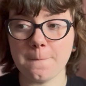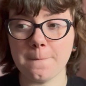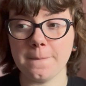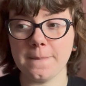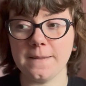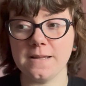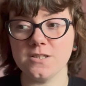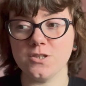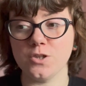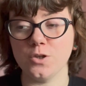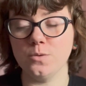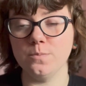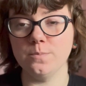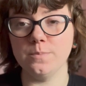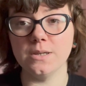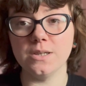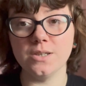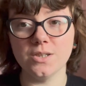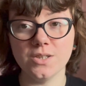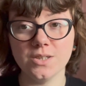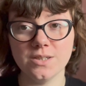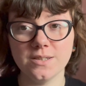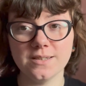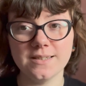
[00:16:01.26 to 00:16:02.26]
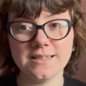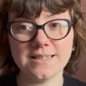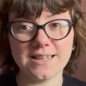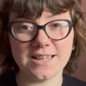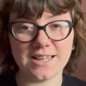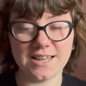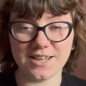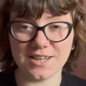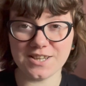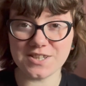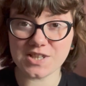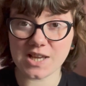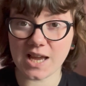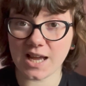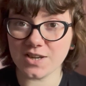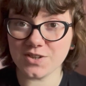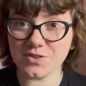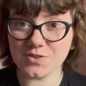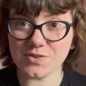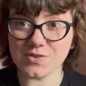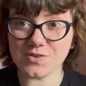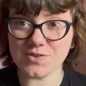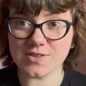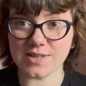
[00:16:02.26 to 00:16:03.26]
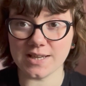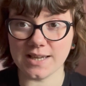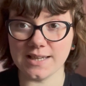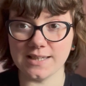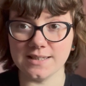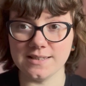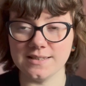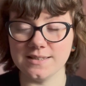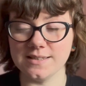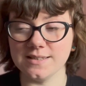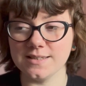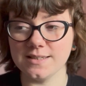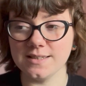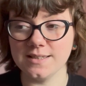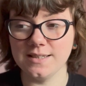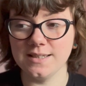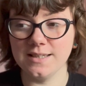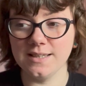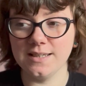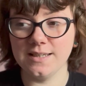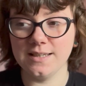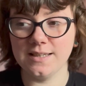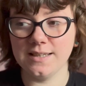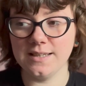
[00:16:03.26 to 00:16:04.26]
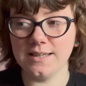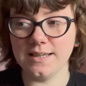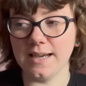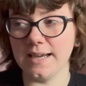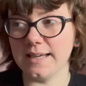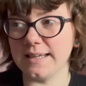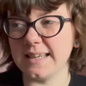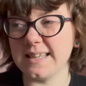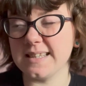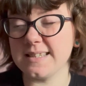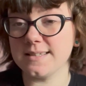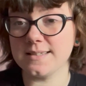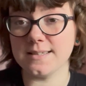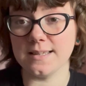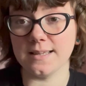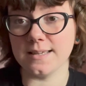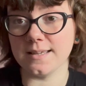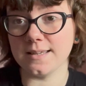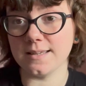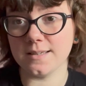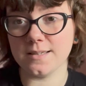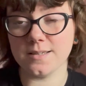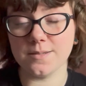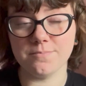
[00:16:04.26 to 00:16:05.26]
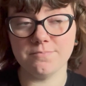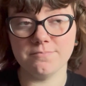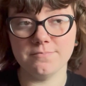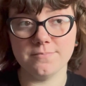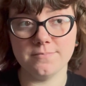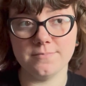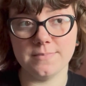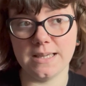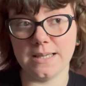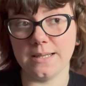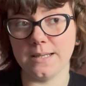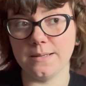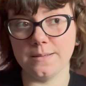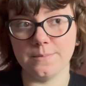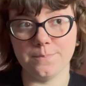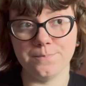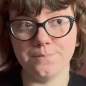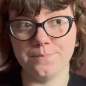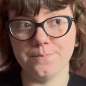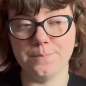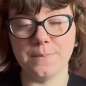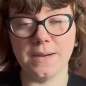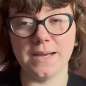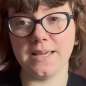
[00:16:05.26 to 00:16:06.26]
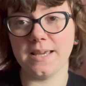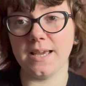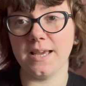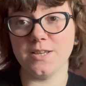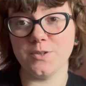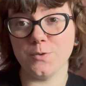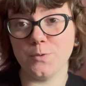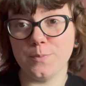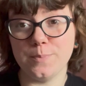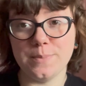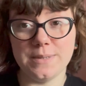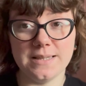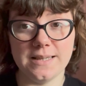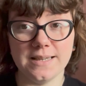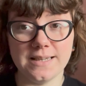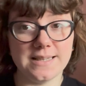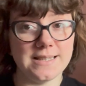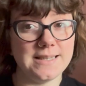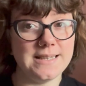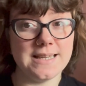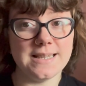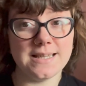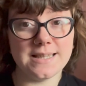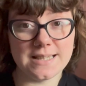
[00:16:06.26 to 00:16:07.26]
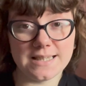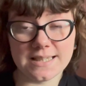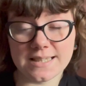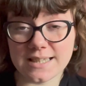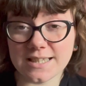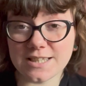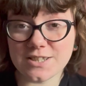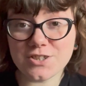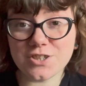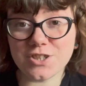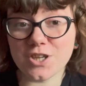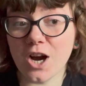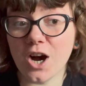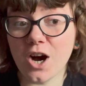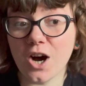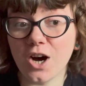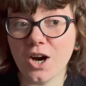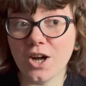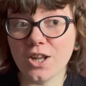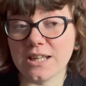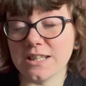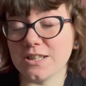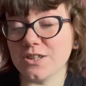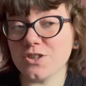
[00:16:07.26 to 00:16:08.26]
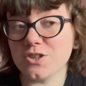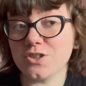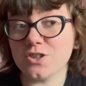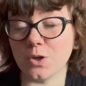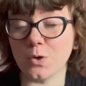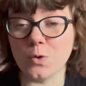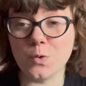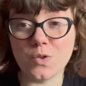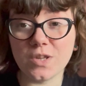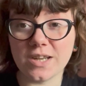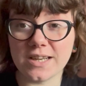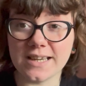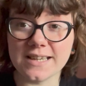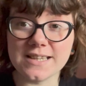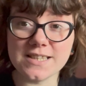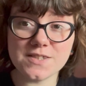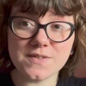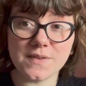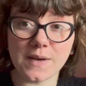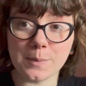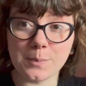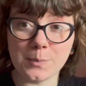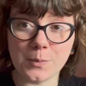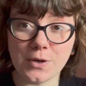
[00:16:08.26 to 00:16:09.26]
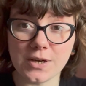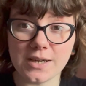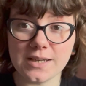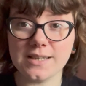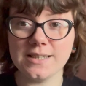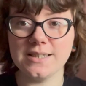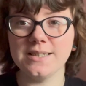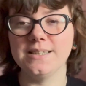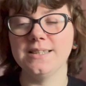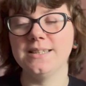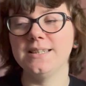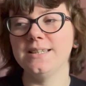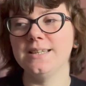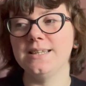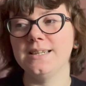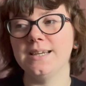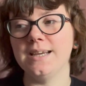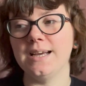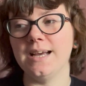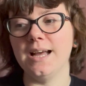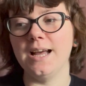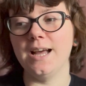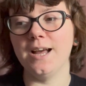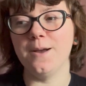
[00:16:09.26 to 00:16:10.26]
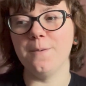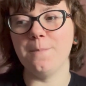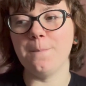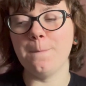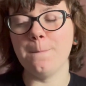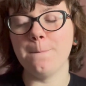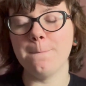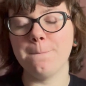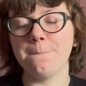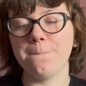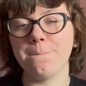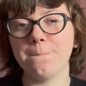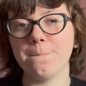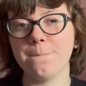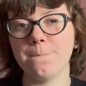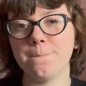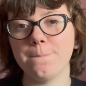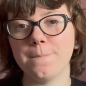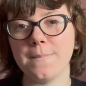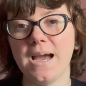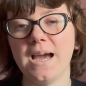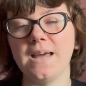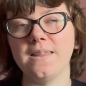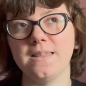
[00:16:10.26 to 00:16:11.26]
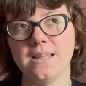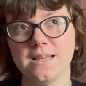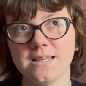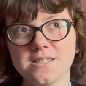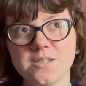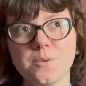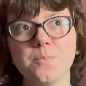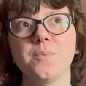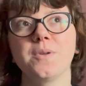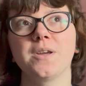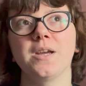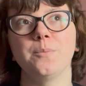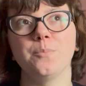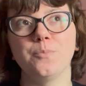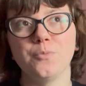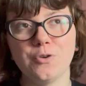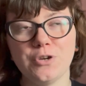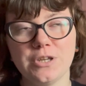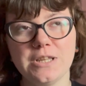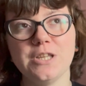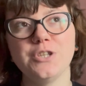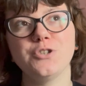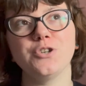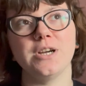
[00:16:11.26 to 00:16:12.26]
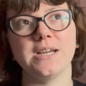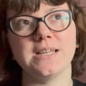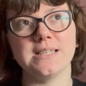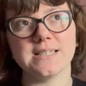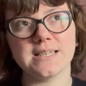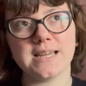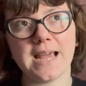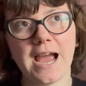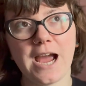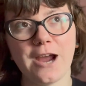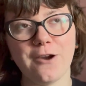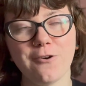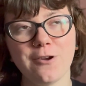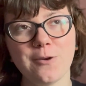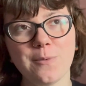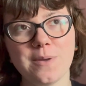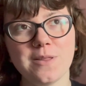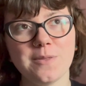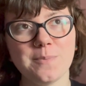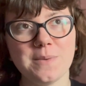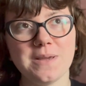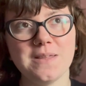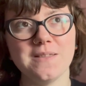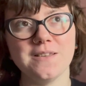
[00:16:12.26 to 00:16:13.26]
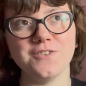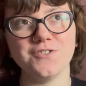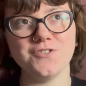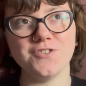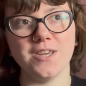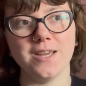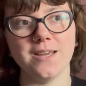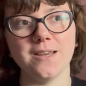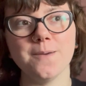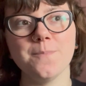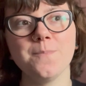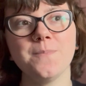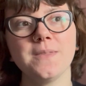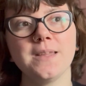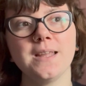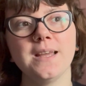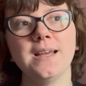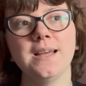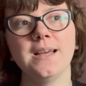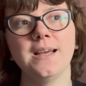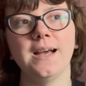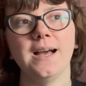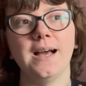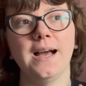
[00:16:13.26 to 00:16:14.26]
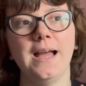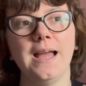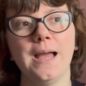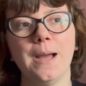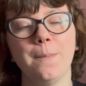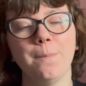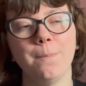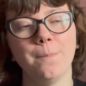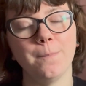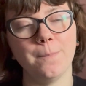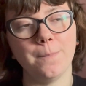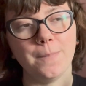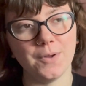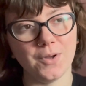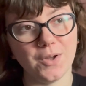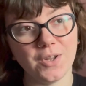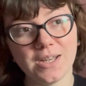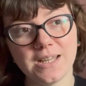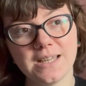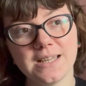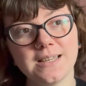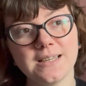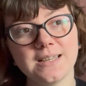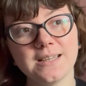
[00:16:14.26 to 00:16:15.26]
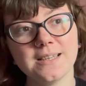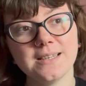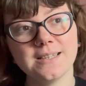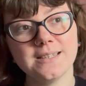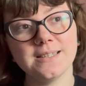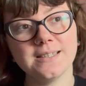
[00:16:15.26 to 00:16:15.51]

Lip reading: so burn the nice candles, and I guess like in my case it would be like knit the nice yarn and sew the nice fabric, and that's something I'm really trying to carry with me this year. I am burning